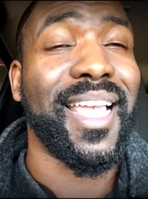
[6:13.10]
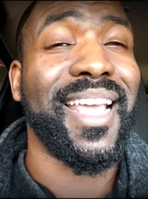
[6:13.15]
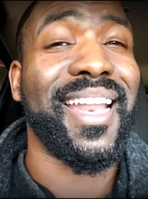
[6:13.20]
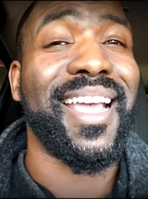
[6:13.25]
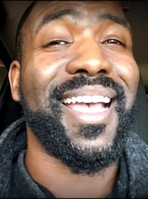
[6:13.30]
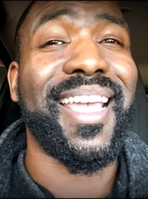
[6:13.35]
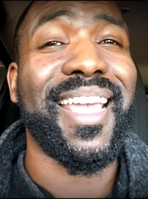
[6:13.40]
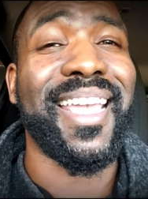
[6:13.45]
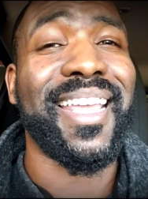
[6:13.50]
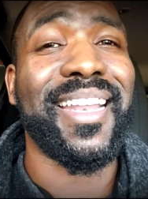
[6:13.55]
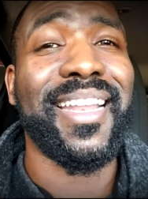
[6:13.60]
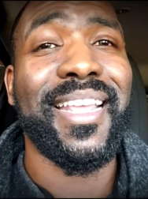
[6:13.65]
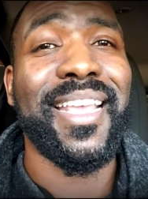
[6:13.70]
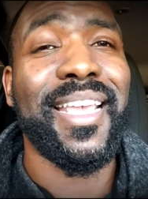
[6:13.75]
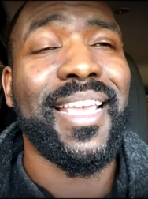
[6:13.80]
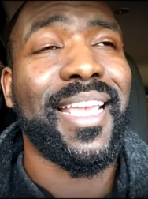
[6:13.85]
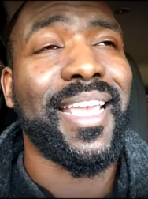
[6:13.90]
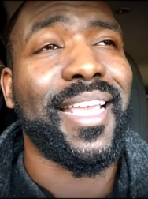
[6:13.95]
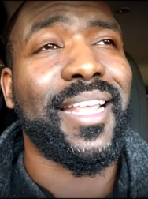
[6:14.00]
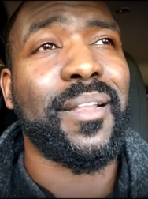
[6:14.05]

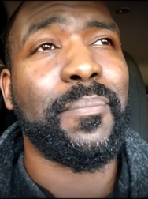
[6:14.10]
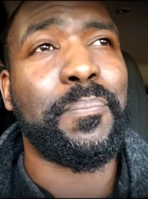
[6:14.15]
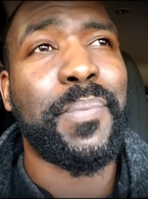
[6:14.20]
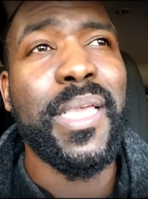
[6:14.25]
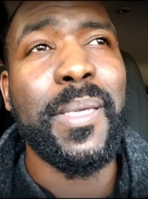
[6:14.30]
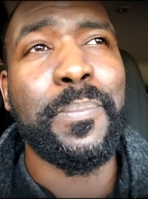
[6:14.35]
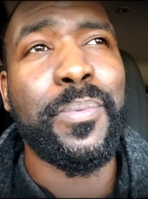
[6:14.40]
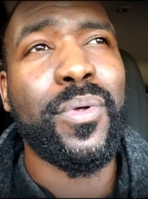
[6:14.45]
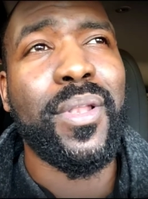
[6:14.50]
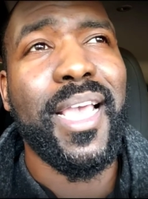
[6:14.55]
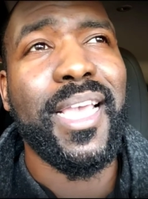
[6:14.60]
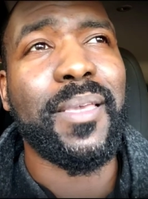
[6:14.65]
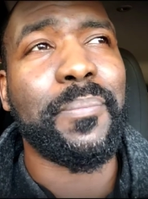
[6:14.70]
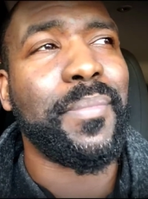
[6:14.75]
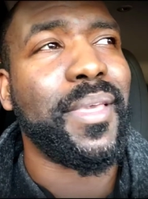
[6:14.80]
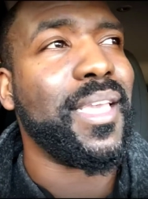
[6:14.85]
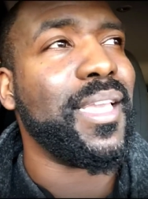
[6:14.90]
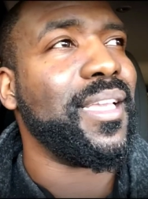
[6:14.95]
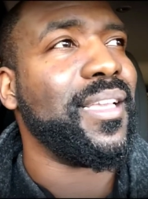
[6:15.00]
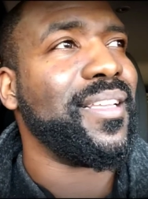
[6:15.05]
And people like
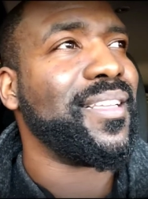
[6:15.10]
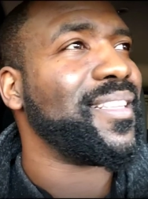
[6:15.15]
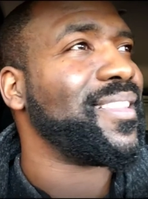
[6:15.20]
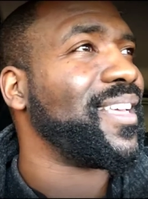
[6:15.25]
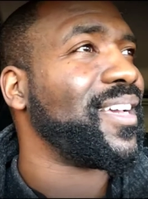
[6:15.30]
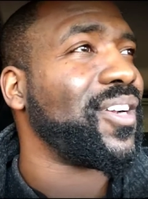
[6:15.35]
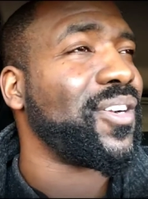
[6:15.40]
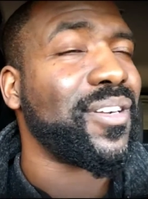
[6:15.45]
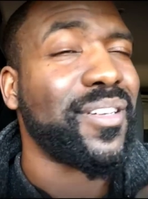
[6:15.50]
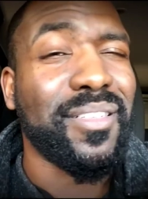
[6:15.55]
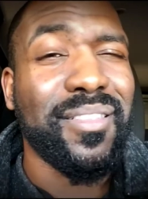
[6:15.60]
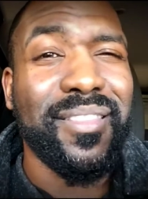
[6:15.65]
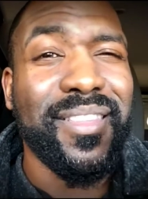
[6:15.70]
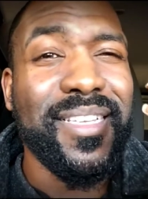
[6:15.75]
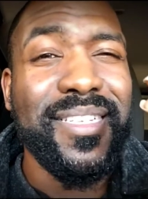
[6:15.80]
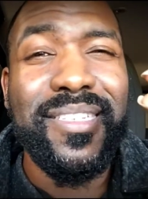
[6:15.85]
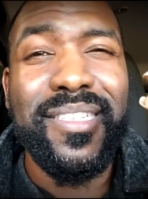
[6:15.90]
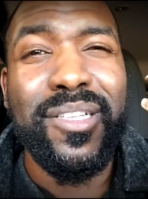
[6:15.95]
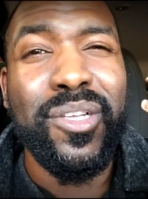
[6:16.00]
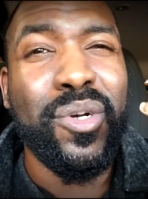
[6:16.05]
me that are
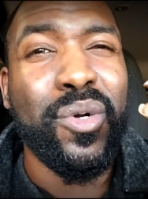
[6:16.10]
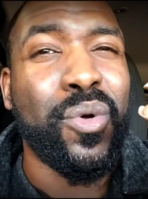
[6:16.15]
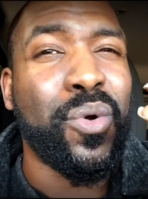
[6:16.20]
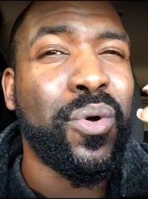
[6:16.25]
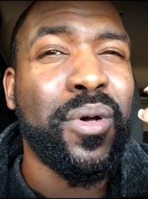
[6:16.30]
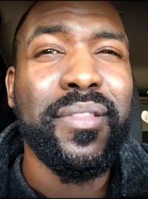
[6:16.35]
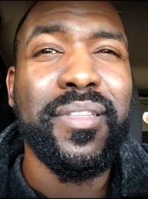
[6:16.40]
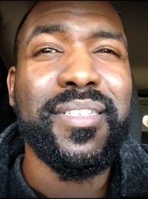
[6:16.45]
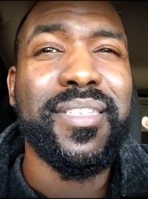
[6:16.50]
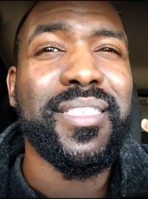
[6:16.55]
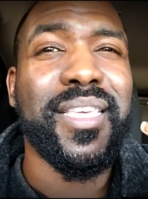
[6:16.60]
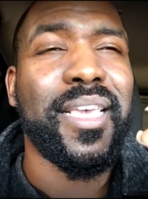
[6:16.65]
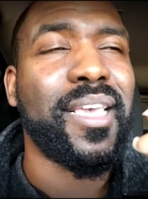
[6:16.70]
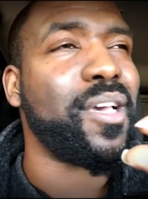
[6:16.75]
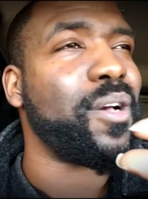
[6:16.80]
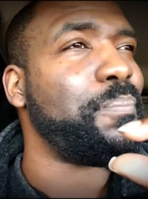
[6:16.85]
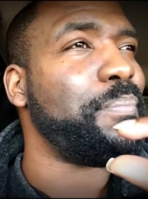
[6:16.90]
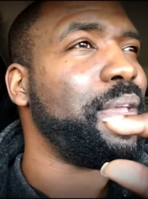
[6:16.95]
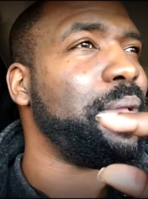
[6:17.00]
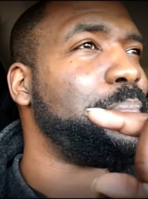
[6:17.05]
this little on the
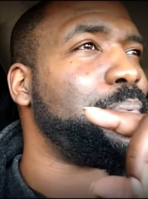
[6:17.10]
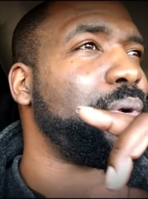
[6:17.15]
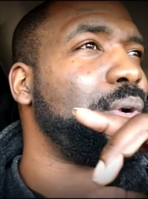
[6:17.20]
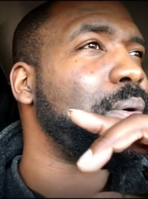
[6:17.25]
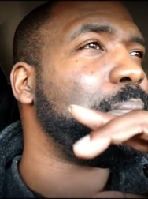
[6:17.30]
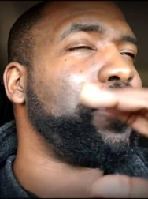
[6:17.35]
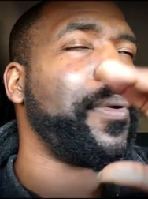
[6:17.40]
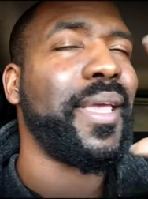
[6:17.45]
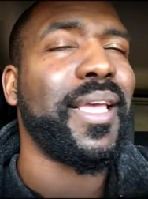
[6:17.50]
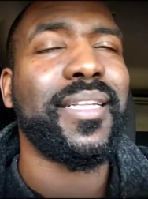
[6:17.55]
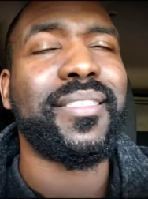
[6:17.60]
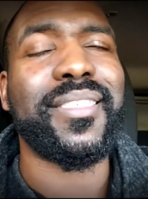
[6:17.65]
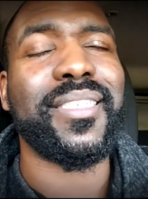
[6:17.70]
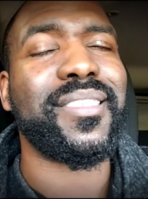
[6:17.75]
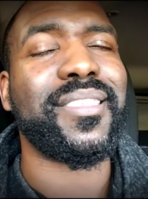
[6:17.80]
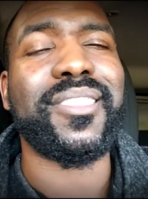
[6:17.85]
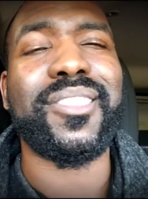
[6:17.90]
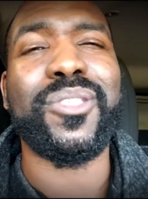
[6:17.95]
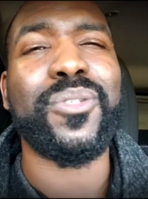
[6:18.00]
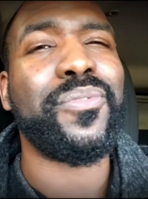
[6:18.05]
scale, people don't pay
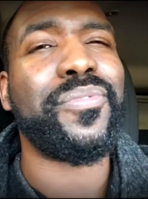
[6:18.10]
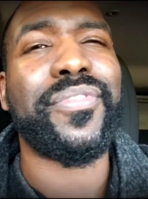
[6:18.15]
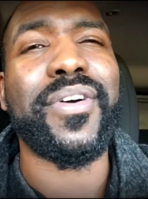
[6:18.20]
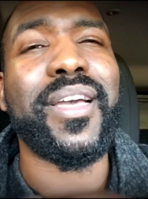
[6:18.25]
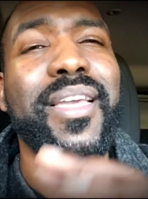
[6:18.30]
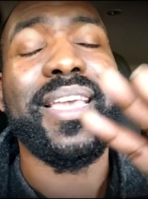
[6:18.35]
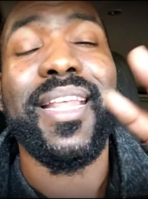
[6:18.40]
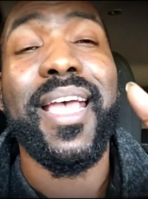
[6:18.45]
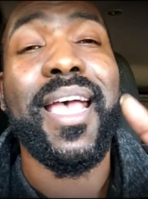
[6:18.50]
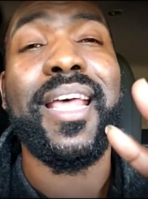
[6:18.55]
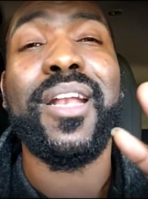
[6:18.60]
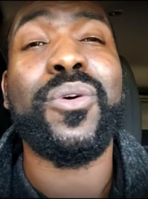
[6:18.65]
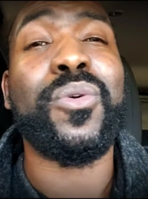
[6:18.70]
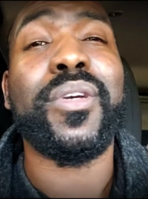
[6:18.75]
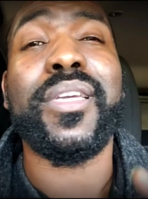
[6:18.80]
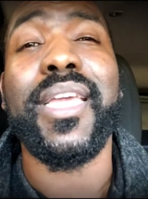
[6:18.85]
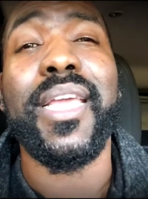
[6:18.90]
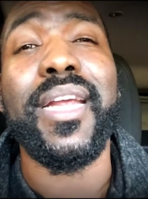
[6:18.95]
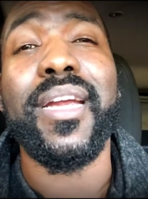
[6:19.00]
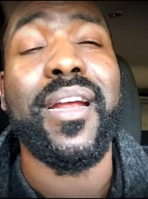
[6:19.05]
attention to, fuck it, I
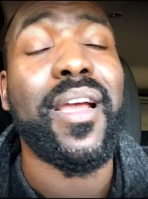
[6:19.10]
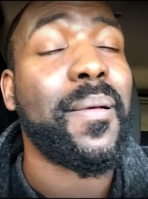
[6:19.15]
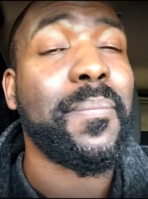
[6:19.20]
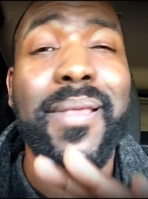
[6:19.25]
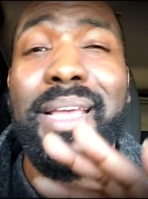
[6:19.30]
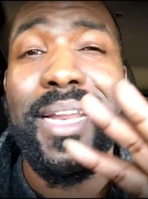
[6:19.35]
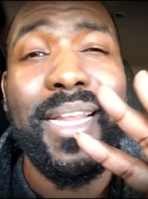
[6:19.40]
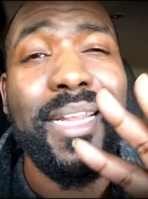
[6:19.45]
don't care. I'm